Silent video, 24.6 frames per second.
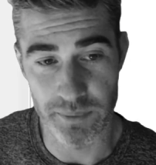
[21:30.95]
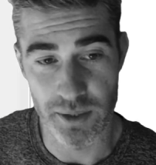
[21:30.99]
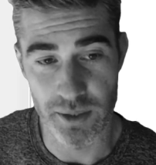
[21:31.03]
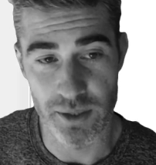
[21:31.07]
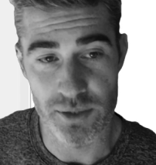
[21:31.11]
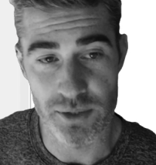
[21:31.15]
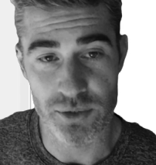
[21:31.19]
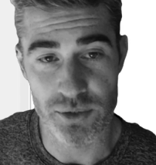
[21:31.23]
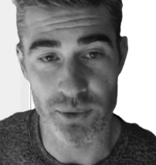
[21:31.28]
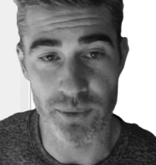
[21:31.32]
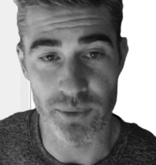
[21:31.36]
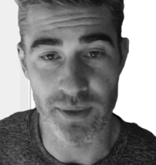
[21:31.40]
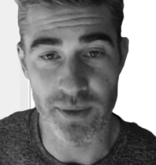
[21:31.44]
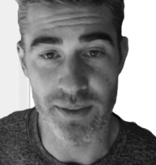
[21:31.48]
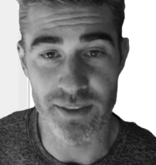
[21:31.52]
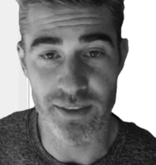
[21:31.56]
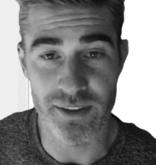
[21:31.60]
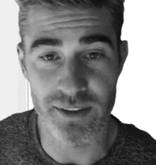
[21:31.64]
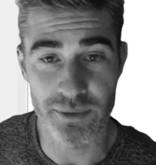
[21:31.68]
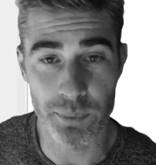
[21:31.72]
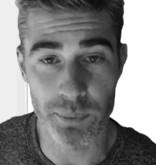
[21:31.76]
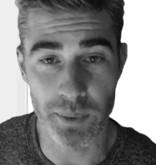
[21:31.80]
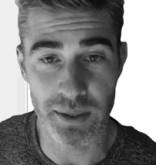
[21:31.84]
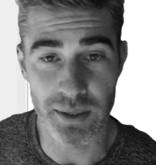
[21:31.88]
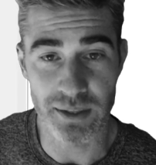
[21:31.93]
So then
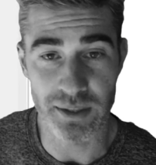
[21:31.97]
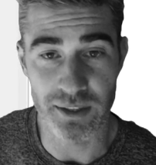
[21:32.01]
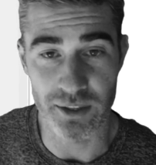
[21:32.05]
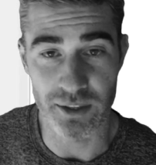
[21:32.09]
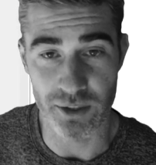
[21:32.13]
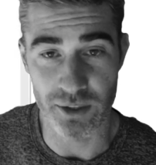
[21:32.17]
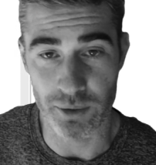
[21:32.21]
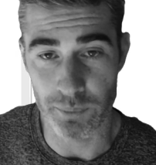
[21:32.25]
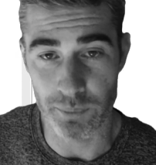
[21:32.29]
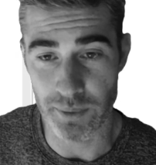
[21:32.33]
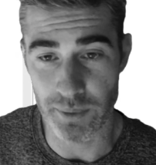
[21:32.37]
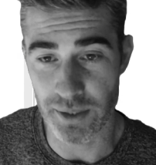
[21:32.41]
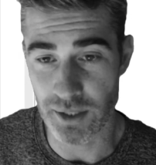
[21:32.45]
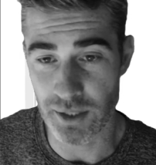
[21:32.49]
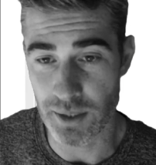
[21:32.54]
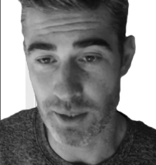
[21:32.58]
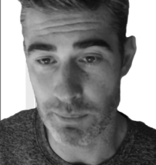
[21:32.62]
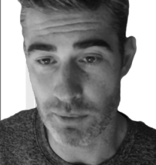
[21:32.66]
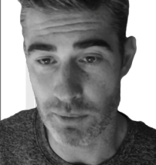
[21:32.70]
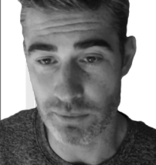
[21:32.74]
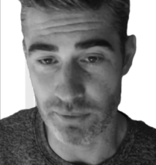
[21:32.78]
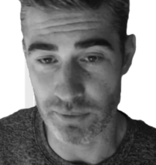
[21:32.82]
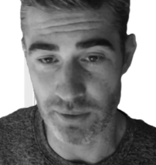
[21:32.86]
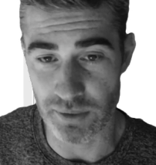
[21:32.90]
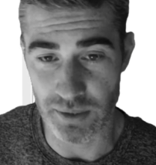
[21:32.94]
this way here, when I come
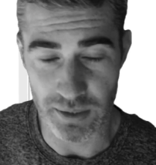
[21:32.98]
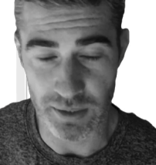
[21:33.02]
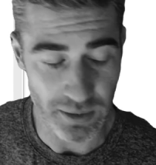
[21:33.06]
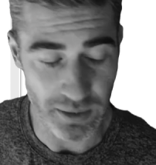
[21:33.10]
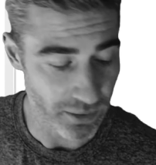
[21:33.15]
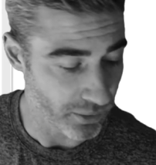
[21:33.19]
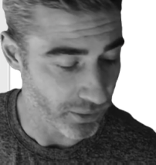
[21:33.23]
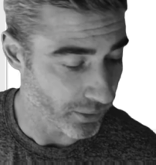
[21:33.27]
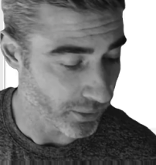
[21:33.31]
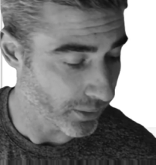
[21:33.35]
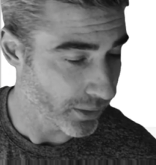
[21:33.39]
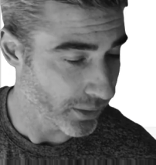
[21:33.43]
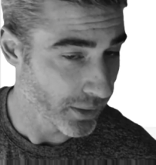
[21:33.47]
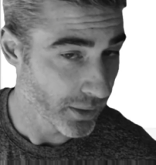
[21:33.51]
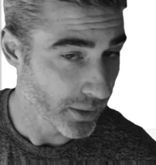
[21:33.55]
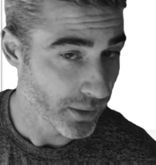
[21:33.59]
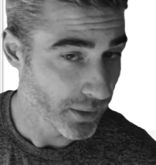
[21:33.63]
over here,